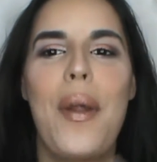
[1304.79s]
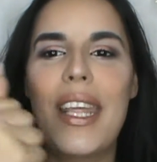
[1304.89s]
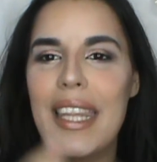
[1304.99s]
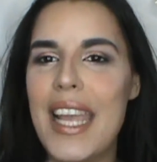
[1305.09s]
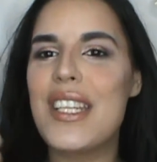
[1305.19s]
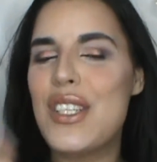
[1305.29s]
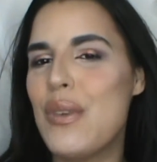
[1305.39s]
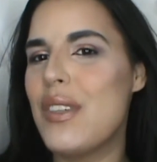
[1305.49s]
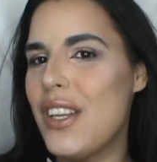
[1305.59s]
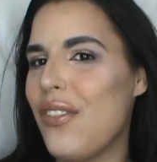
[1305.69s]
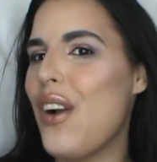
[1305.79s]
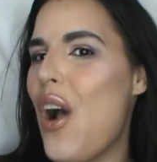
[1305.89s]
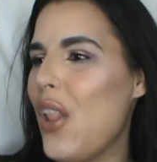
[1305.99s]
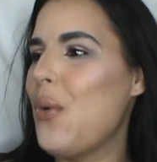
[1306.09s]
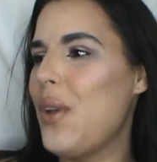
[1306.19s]
but I'd like to do a different
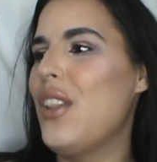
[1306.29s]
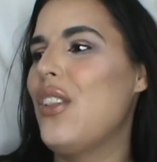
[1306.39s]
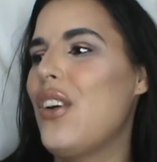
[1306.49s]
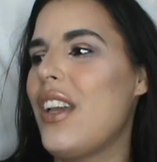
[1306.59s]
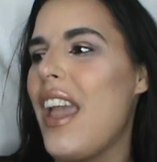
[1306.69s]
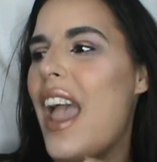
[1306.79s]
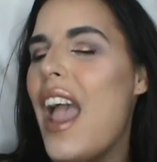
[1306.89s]
Halloween look